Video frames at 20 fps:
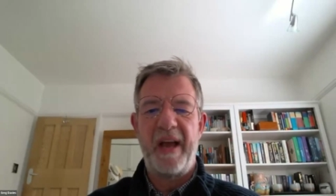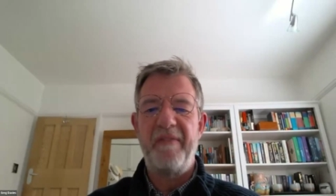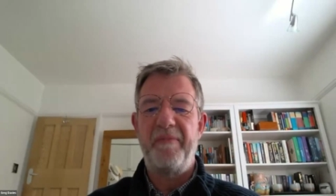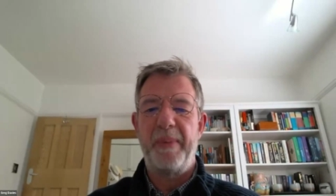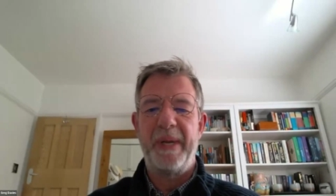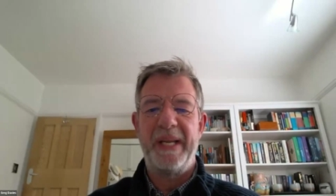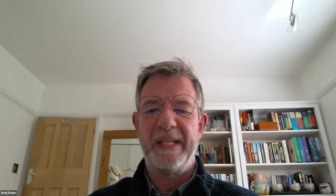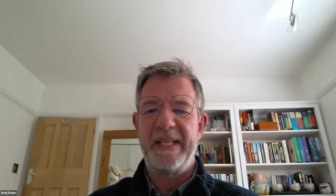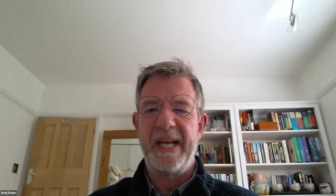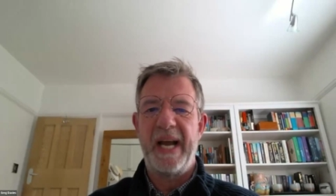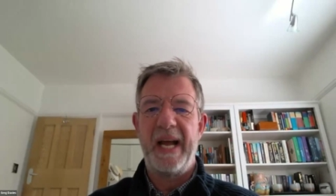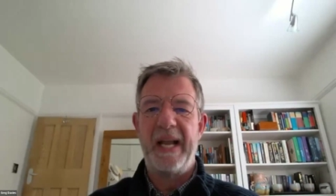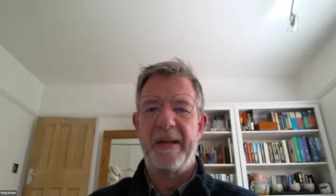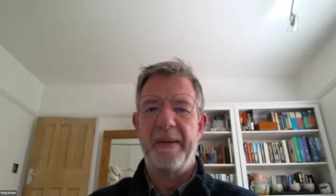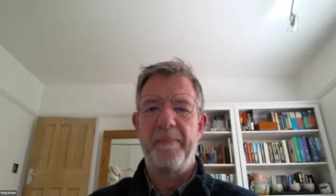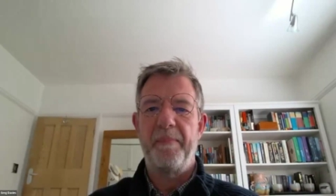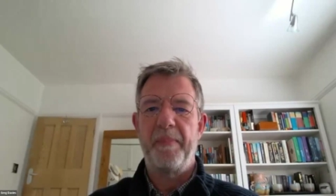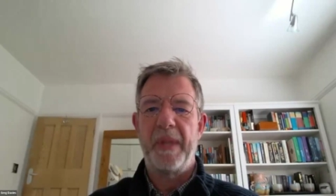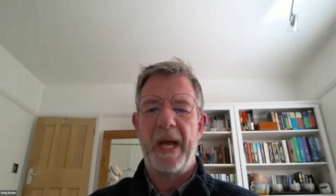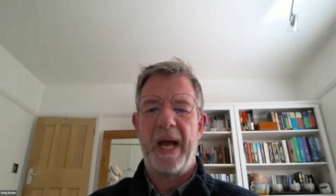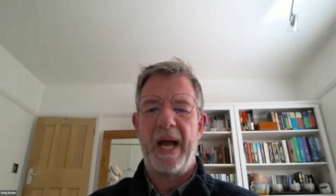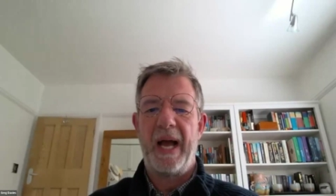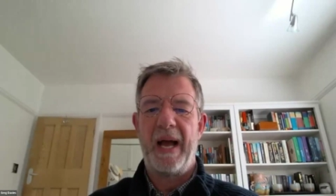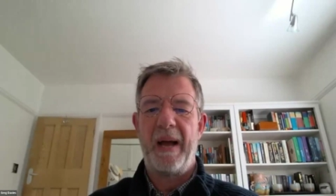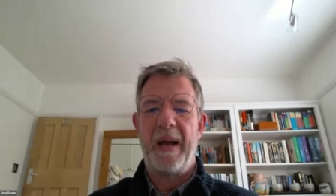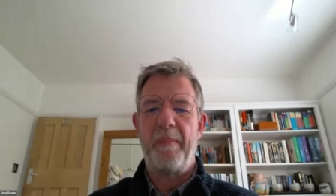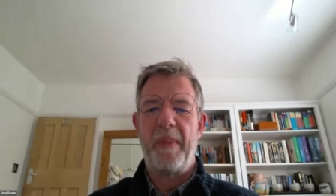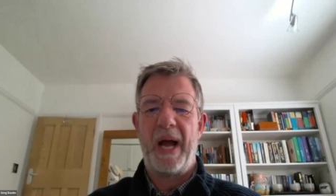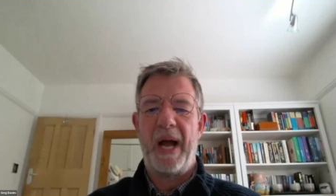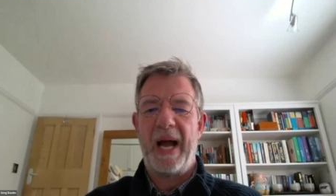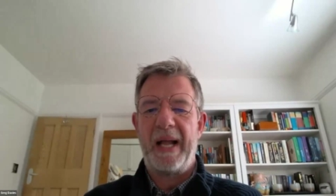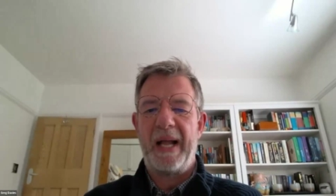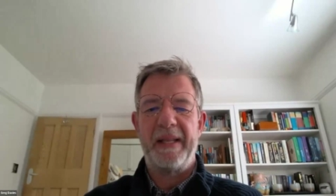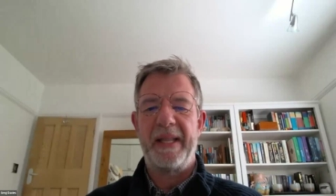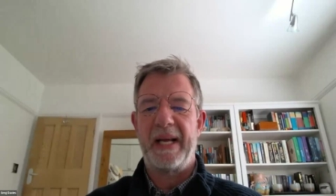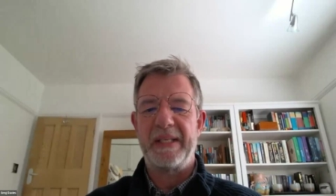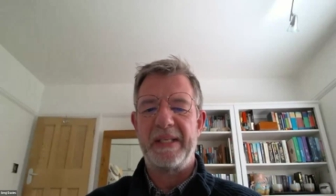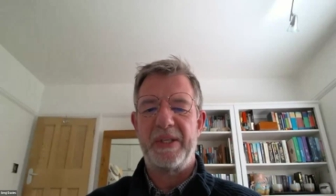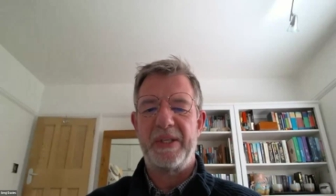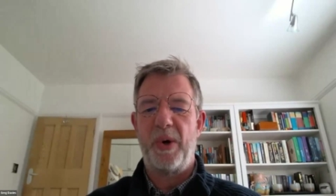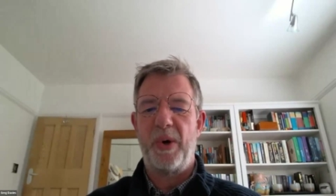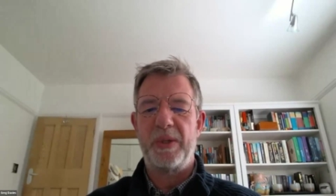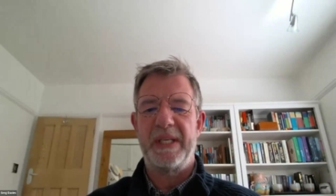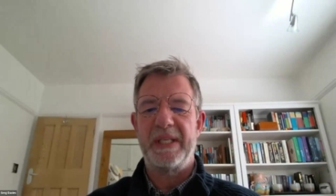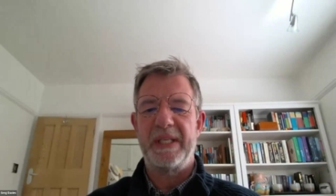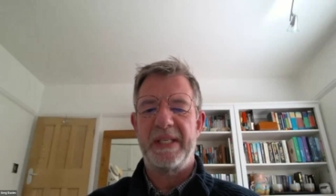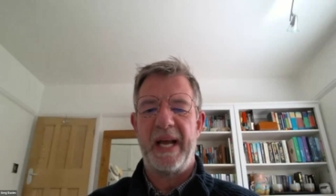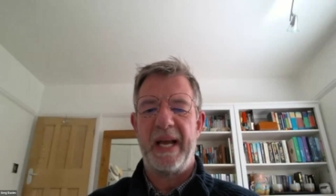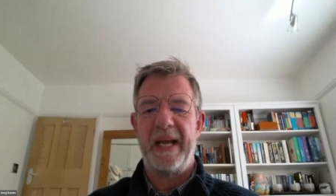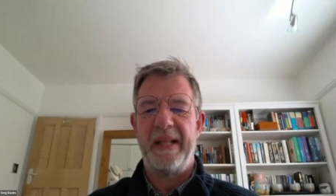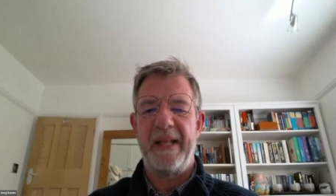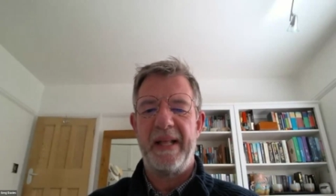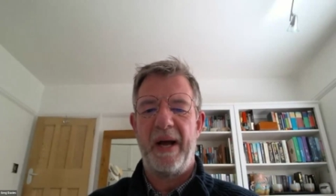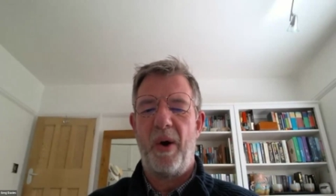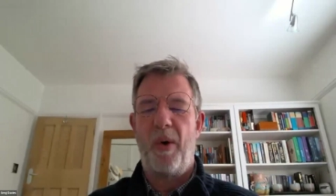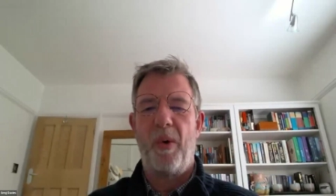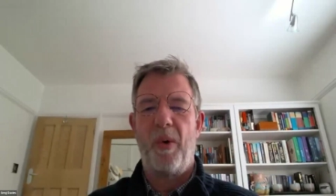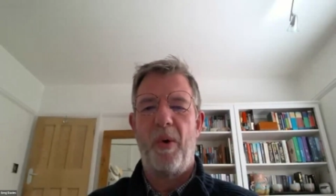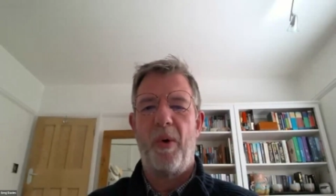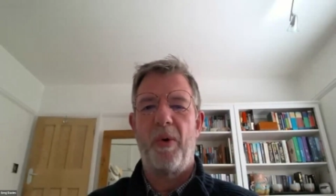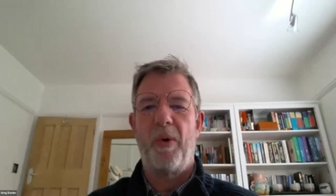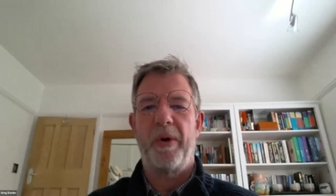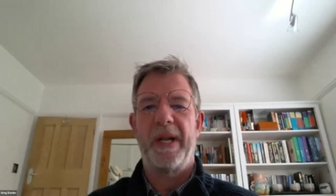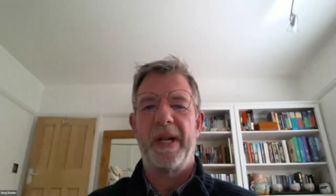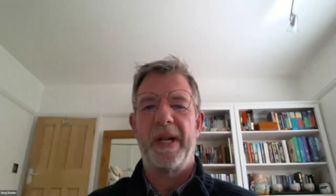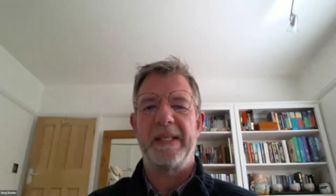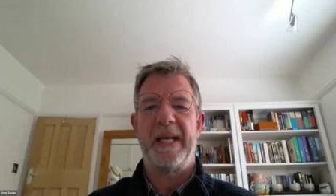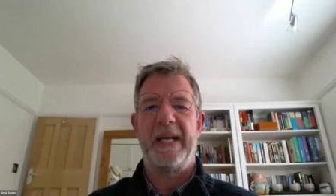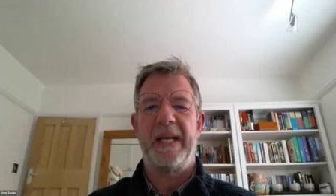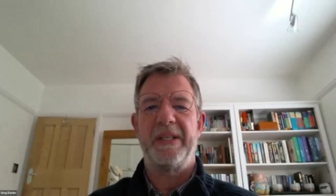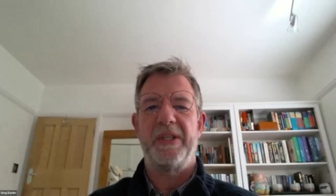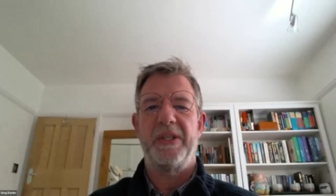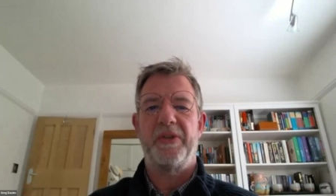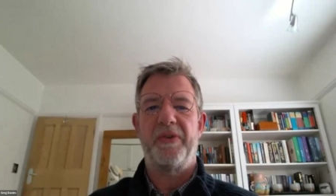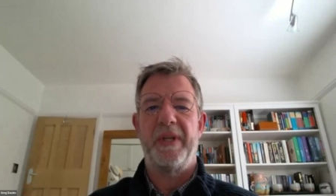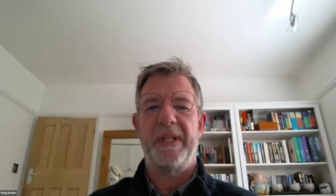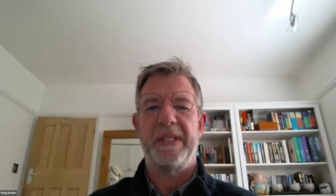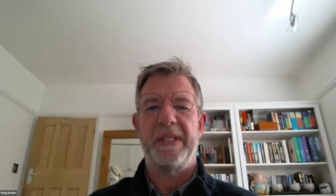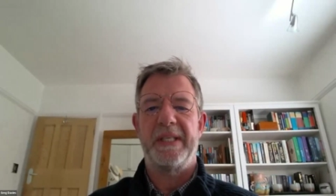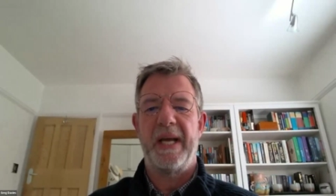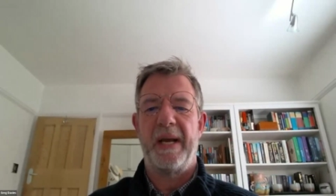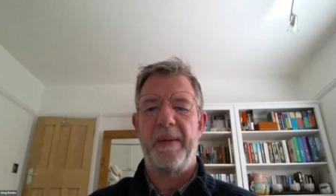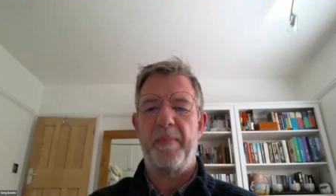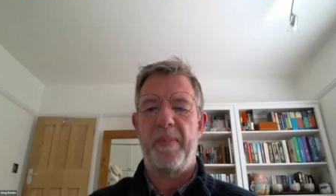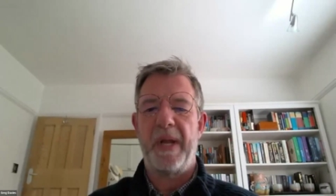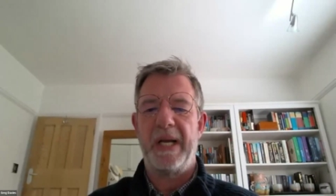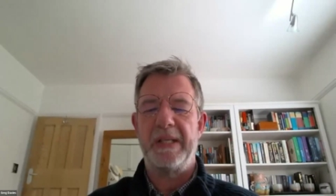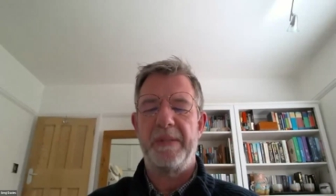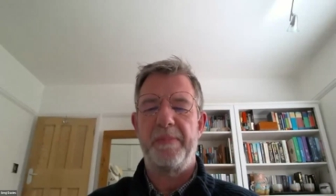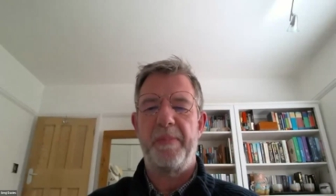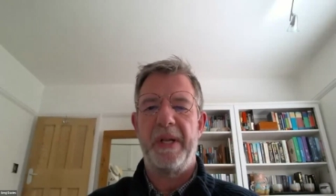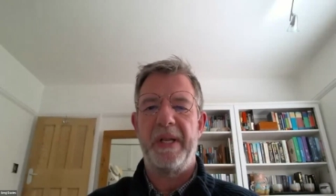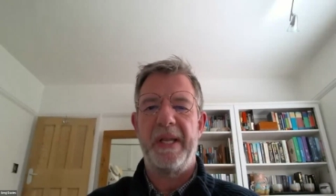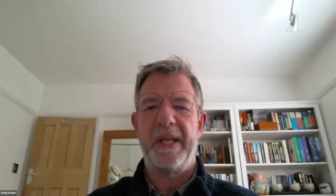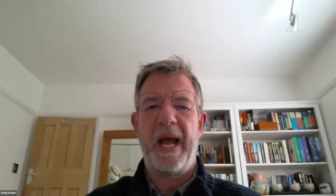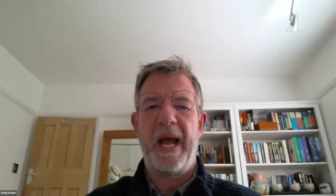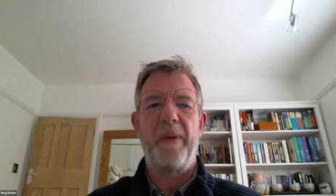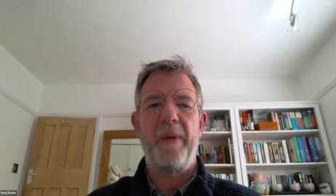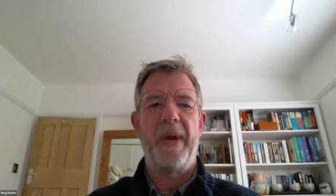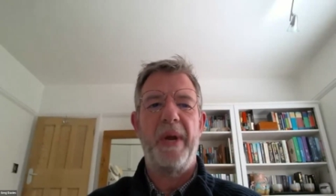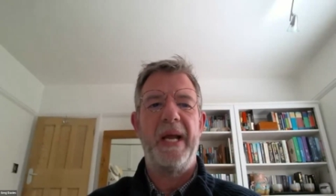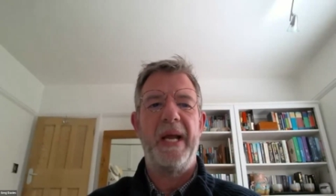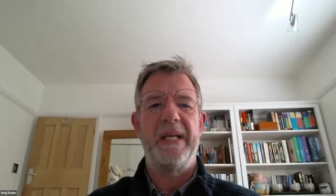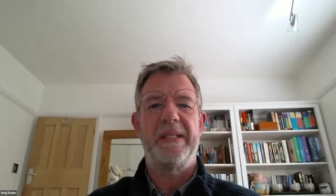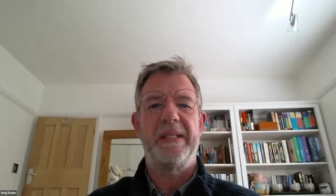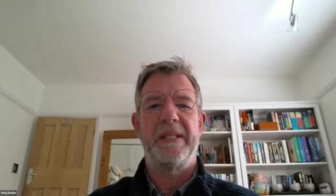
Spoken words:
been done. And that's not to say that all organizations are in the same place, but now it